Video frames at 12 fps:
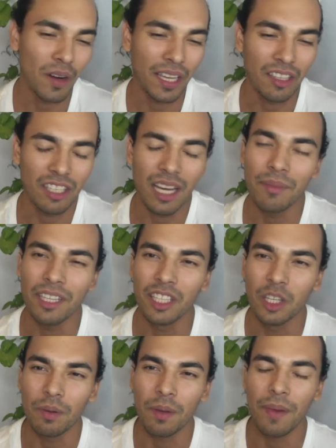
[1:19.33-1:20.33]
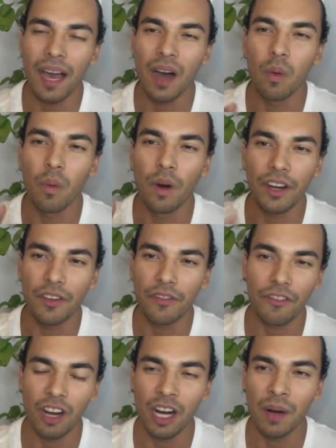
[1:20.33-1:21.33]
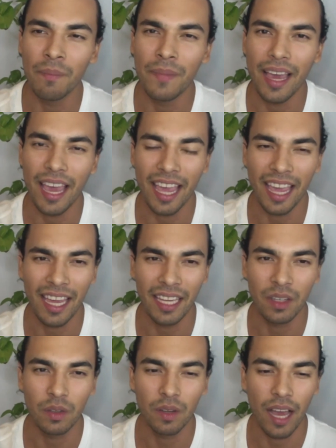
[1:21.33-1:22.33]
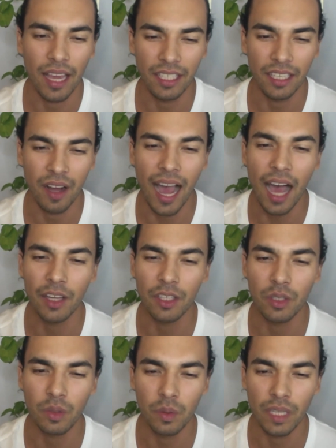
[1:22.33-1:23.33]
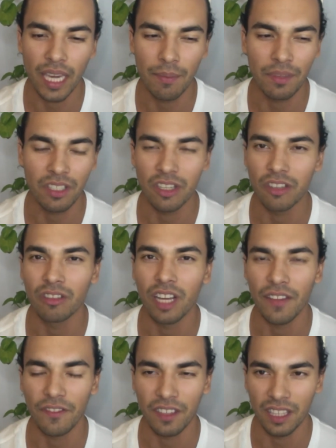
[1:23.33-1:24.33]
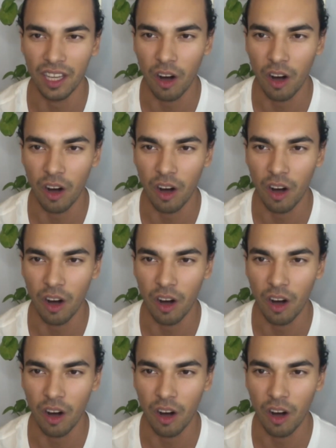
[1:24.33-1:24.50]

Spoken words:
Can you tell me a little bit about where you're from and how you came into your life in the